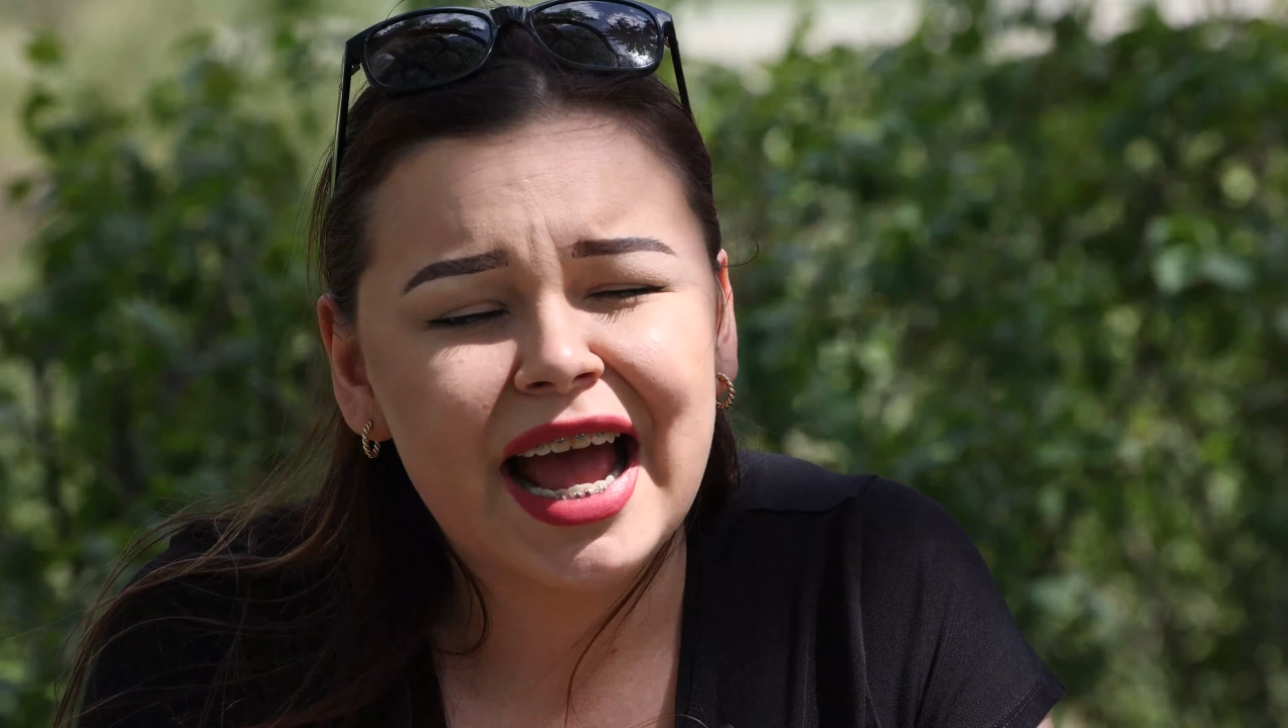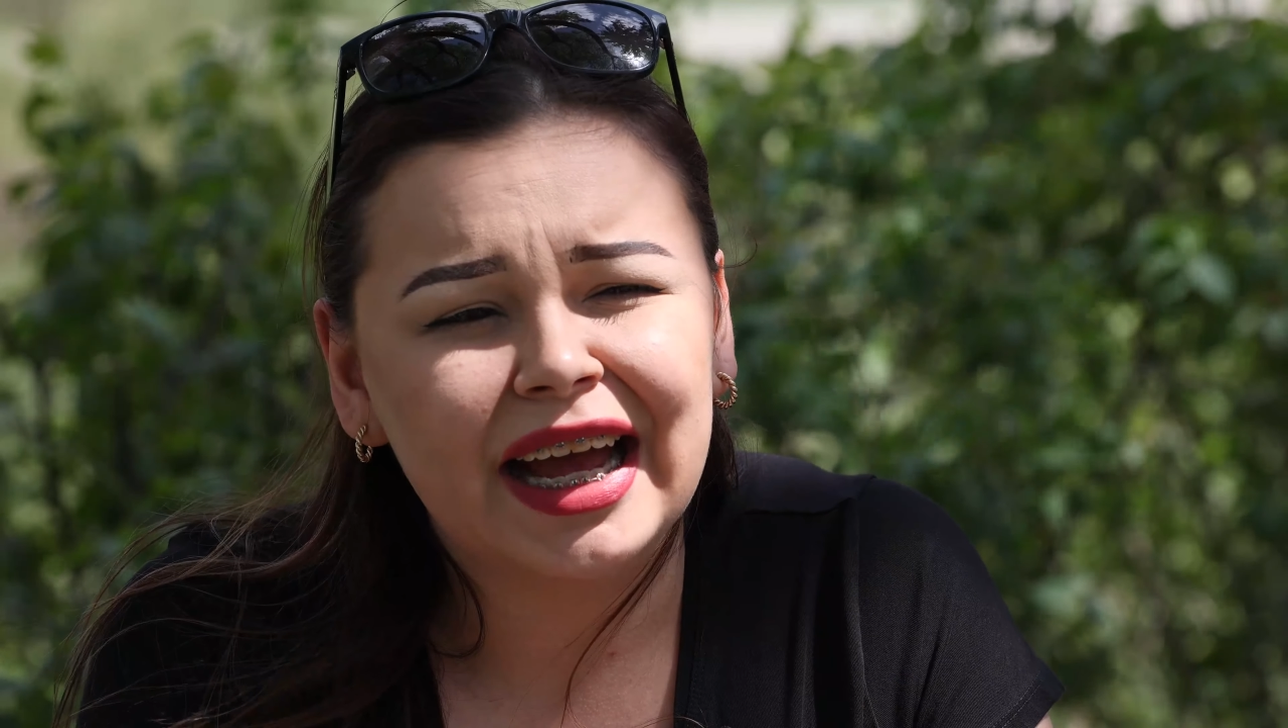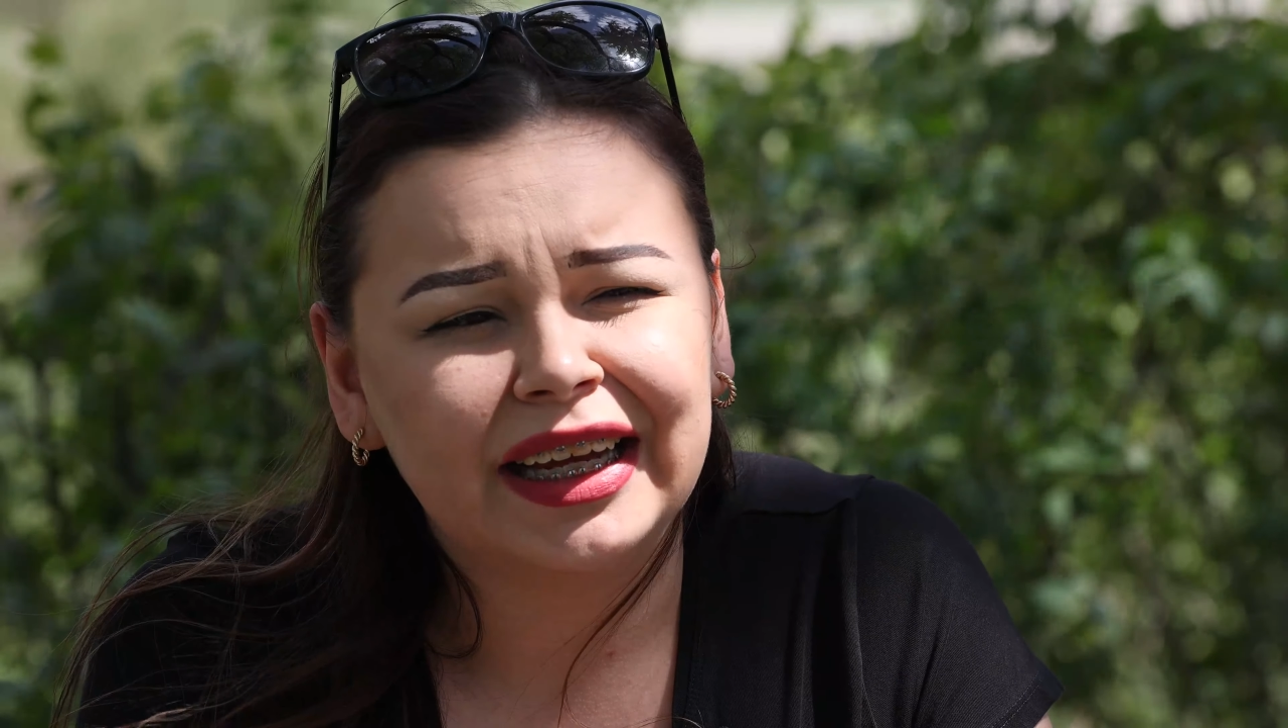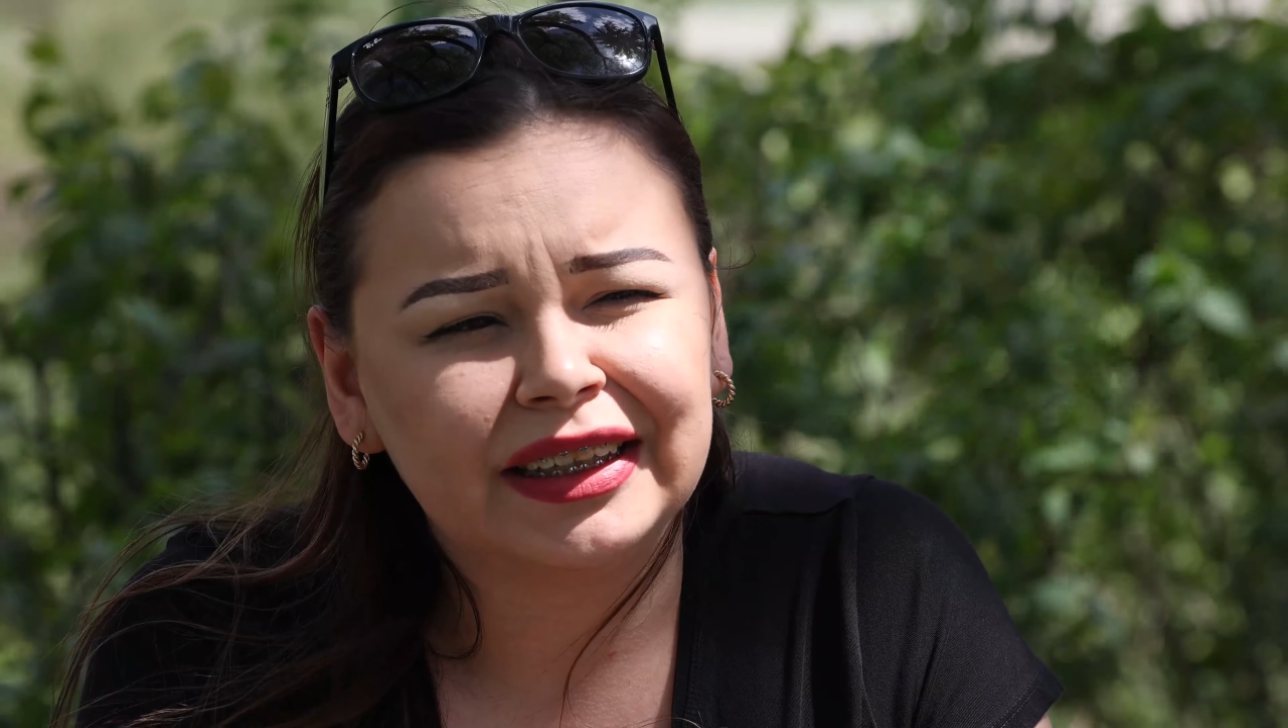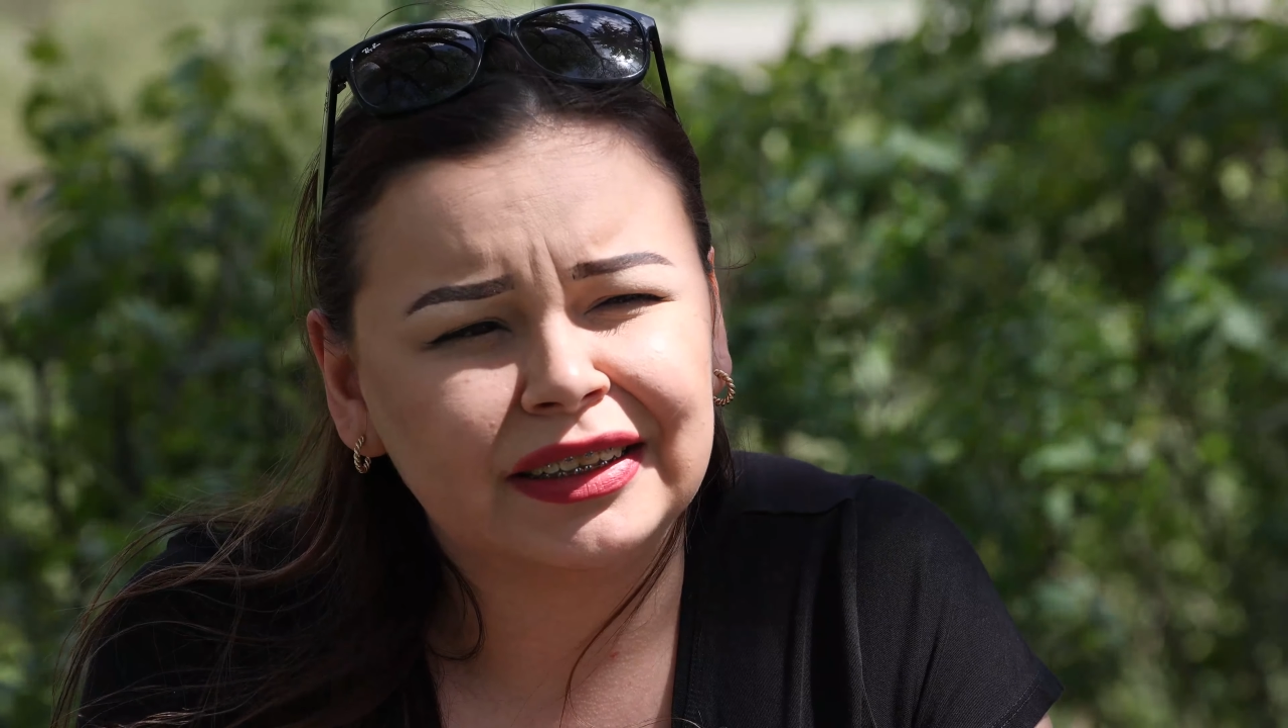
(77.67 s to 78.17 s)

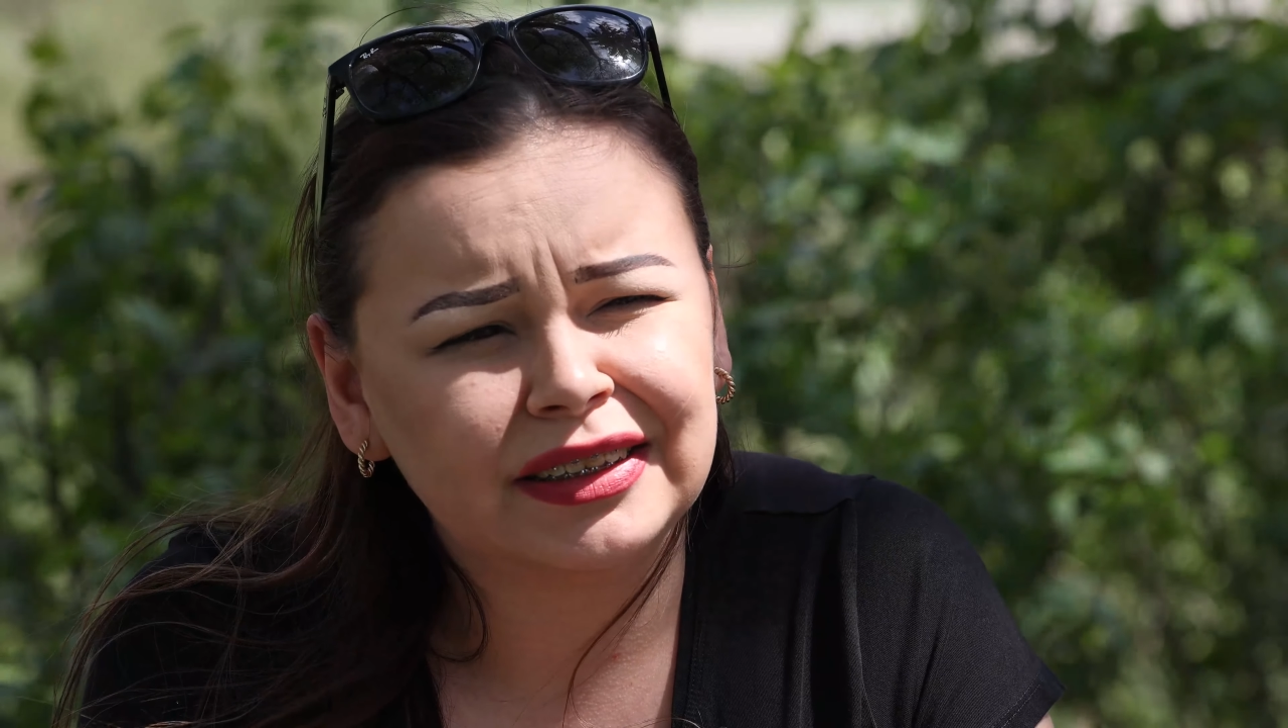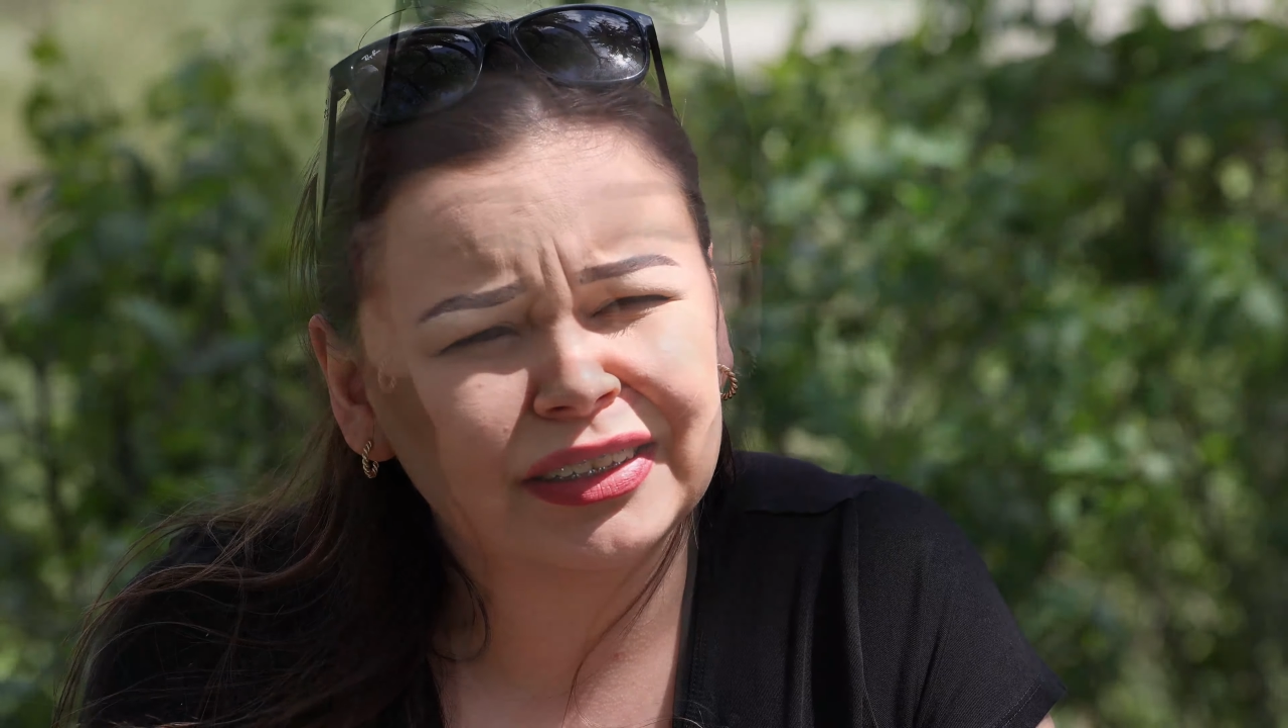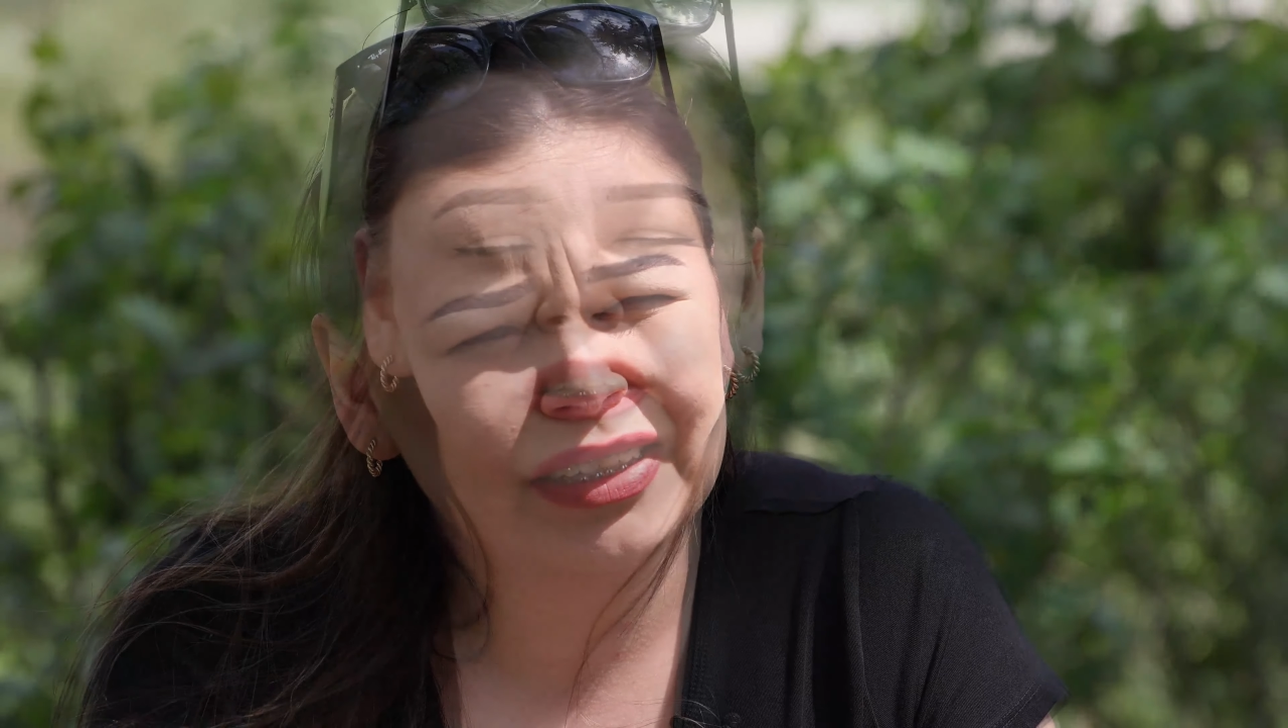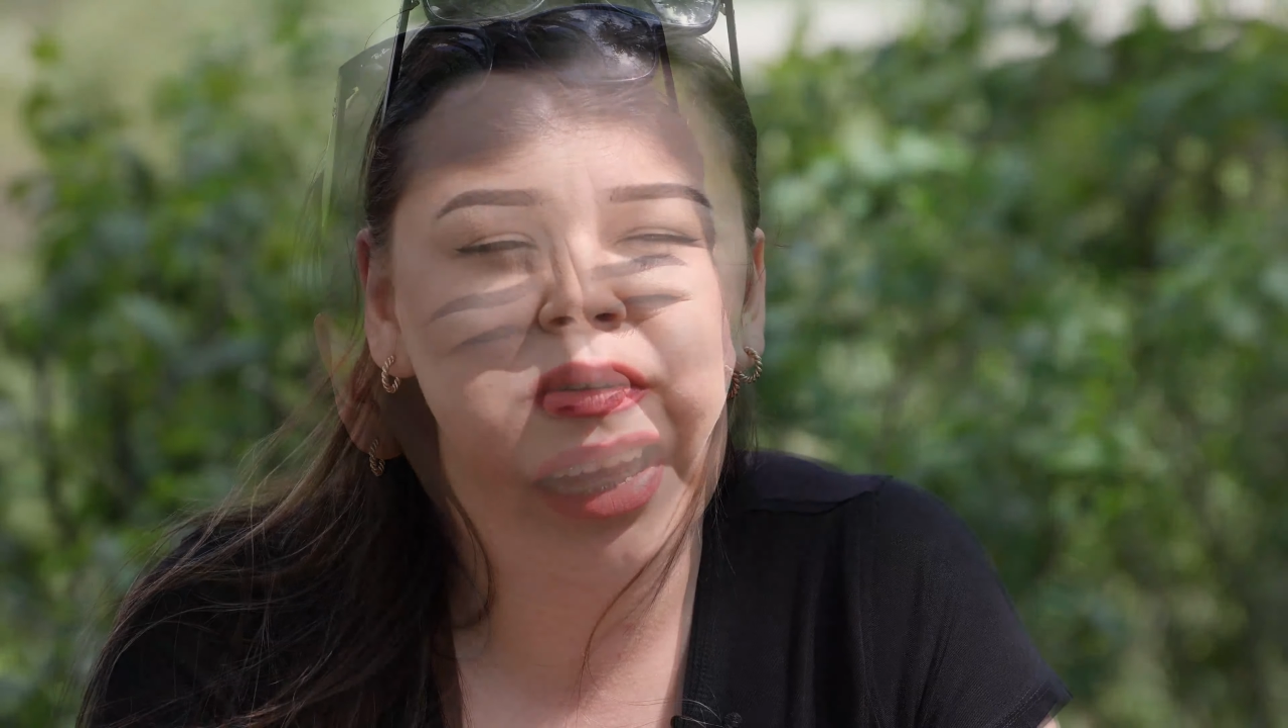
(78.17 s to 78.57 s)
And